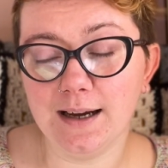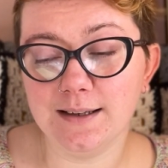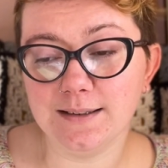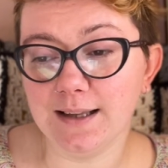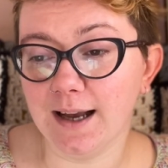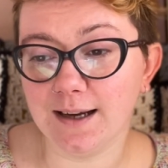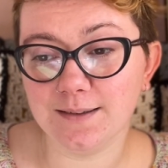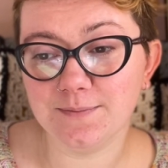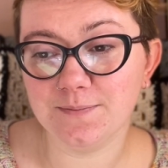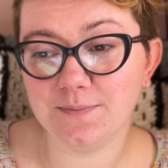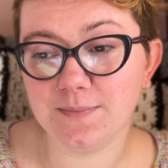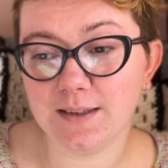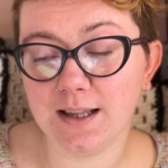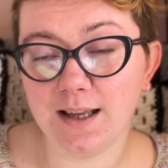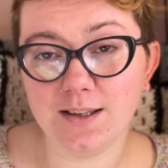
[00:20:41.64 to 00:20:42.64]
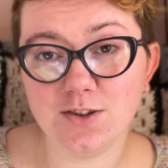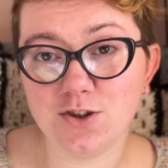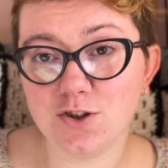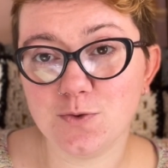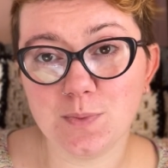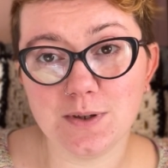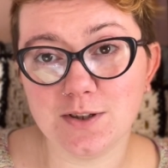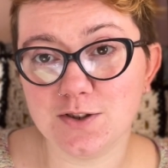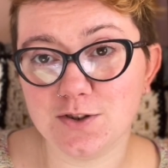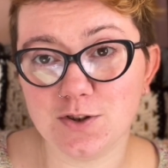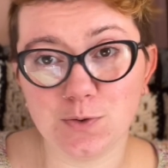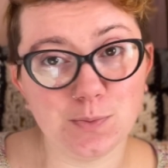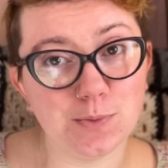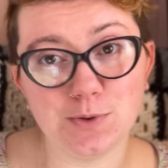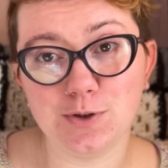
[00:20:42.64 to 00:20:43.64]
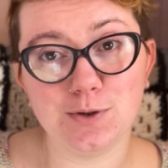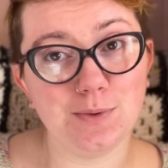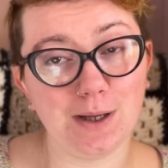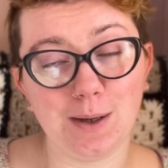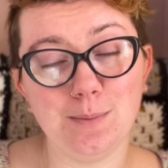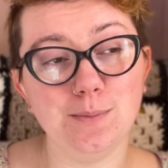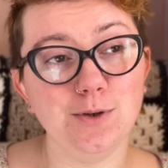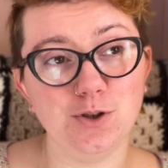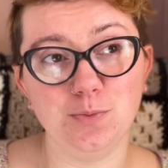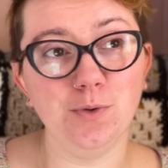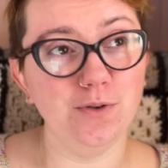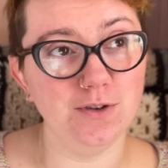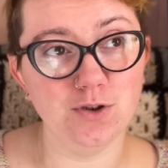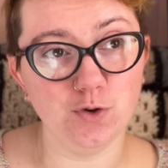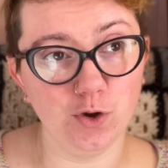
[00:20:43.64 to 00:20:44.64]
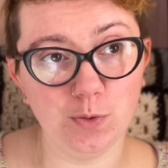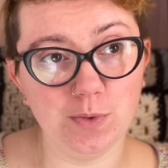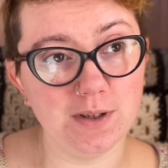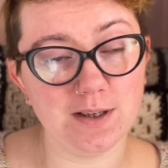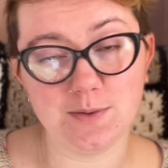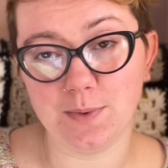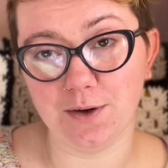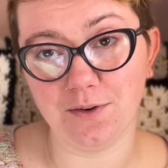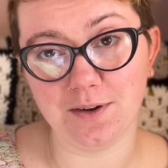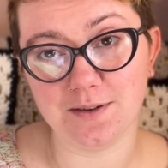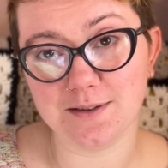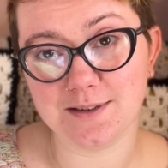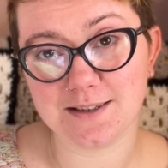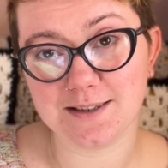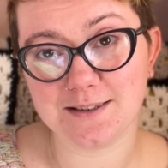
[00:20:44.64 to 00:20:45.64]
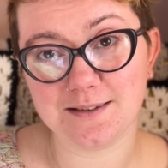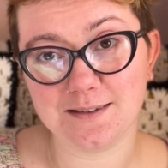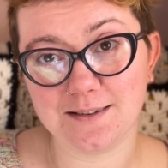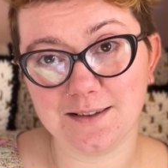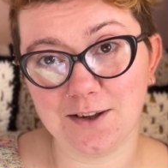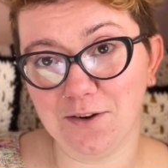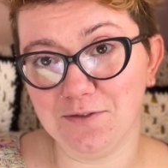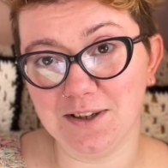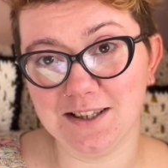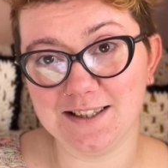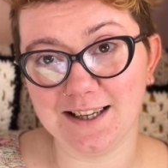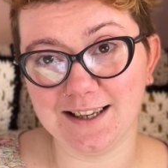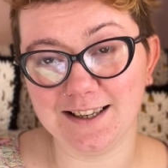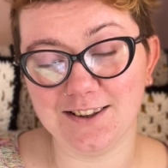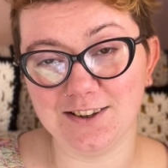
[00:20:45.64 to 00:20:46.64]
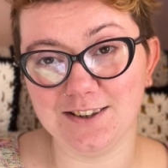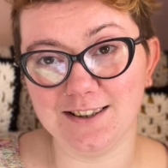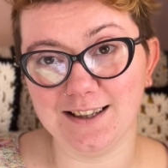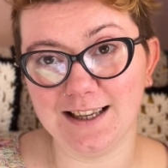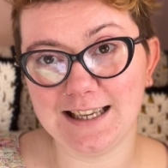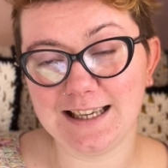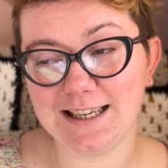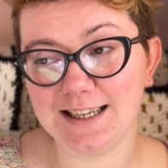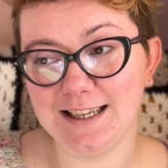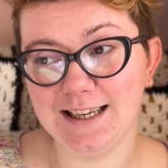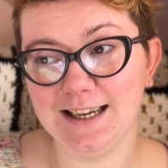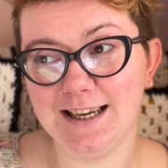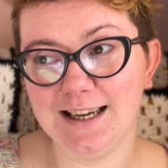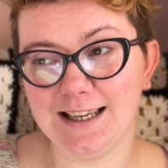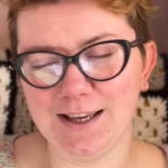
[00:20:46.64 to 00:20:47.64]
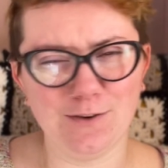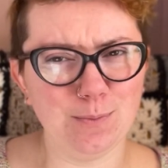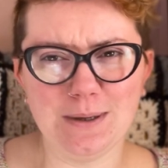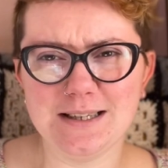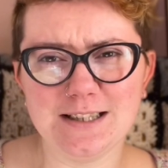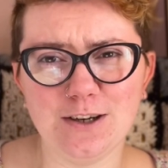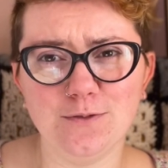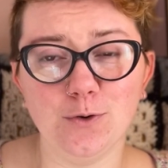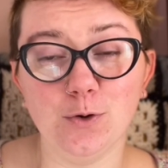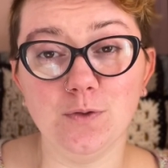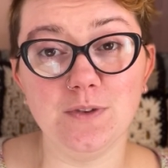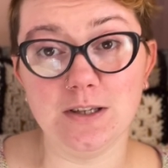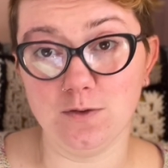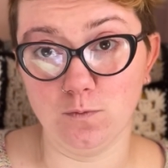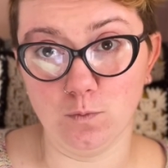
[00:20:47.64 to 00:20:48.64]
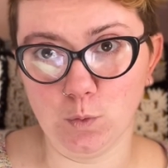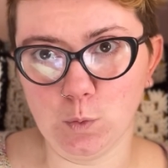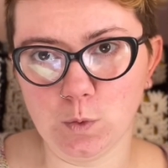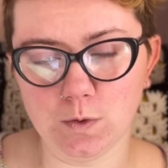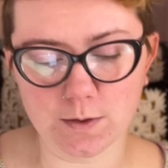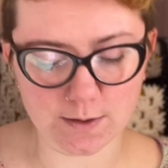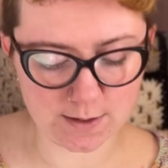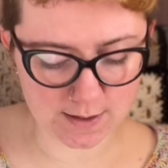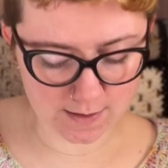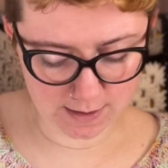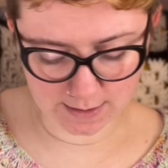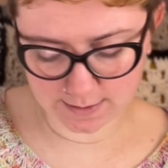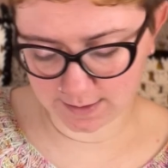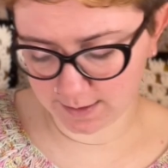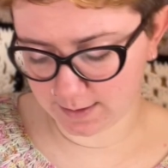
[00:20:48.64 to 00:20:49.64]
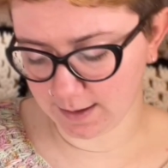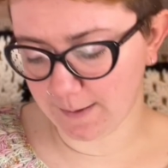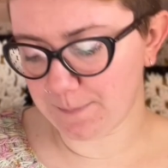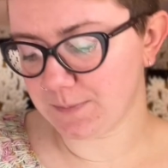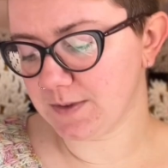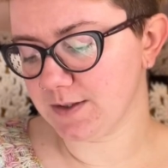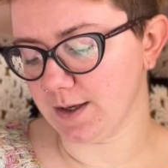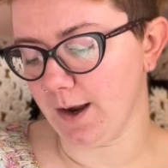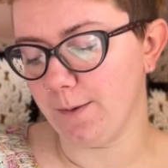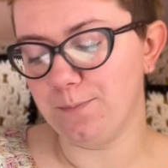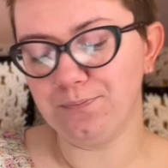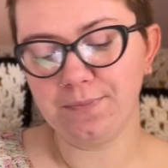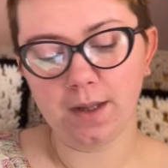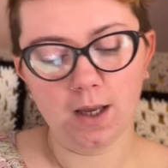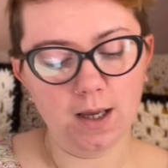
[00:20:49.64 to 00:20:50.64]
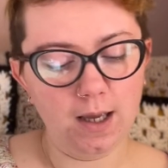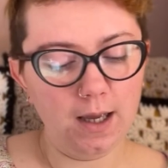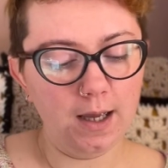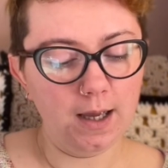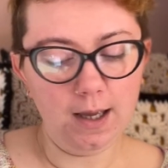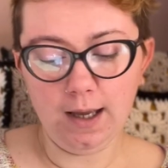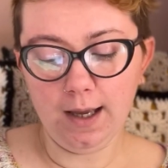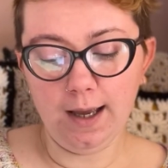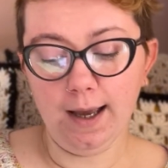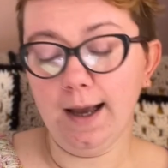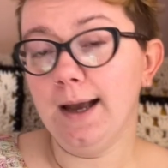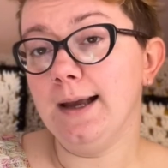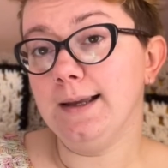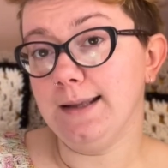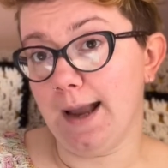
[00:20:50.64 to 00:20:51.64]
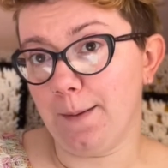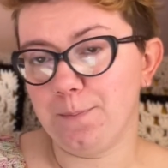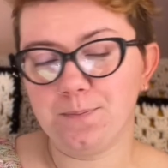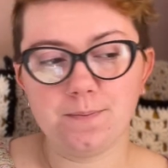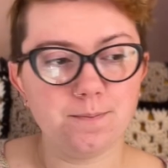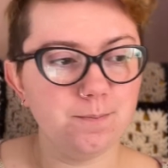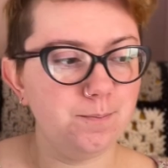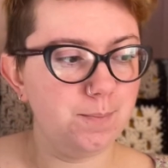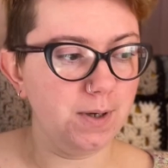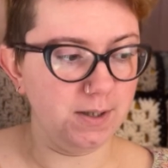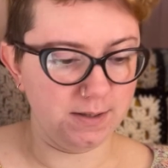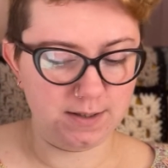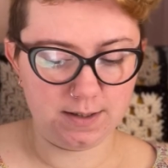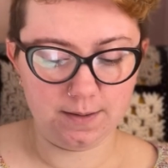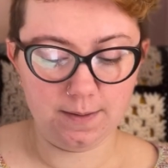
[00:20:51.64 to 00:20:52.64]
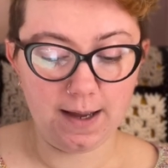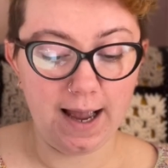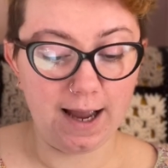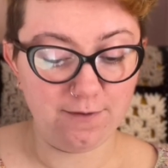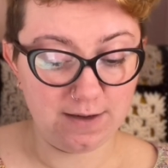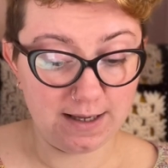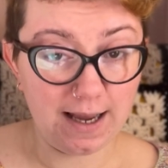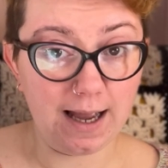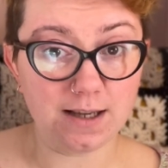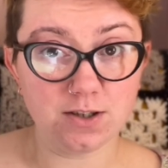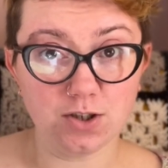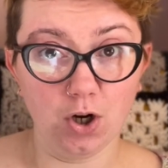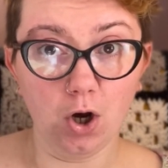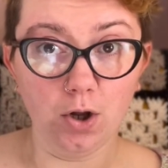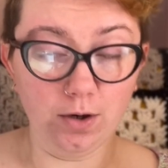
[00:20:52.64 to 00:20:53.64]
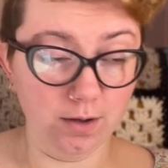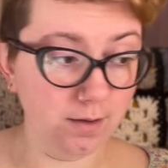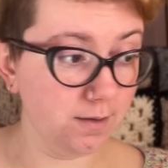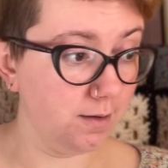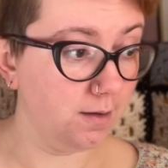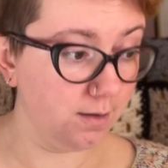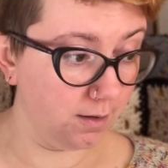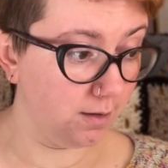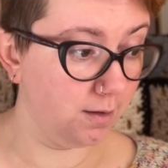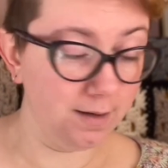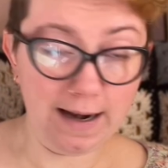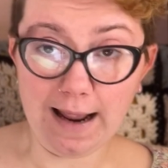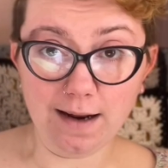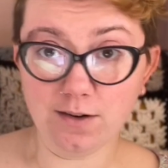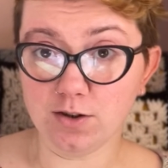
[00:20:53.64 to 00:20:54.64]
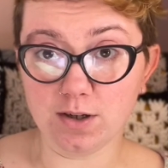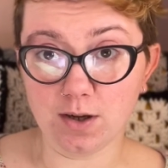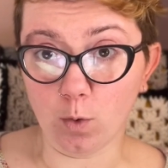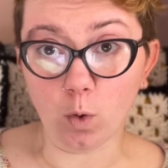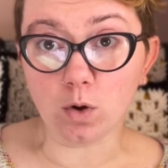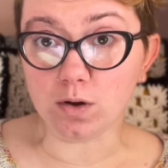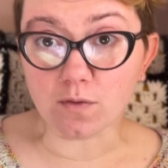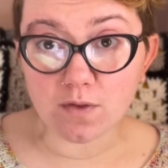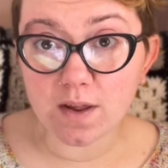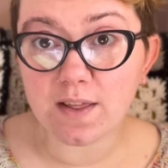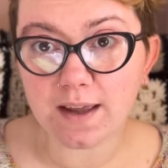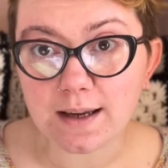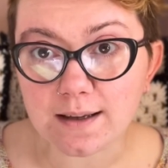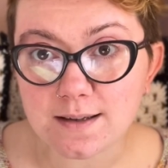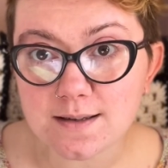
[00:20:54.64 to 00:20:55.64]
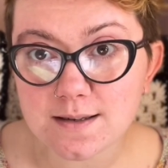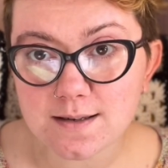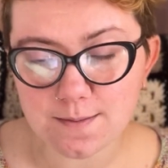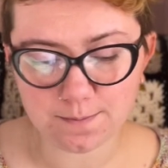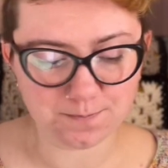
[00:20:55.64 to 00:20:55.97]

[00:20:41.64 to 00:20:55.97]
yeah, it's just been like a much more enjoyable experience of knitting than like giving myself all of these rules and things like that. So yeah, but having cast on all of the things,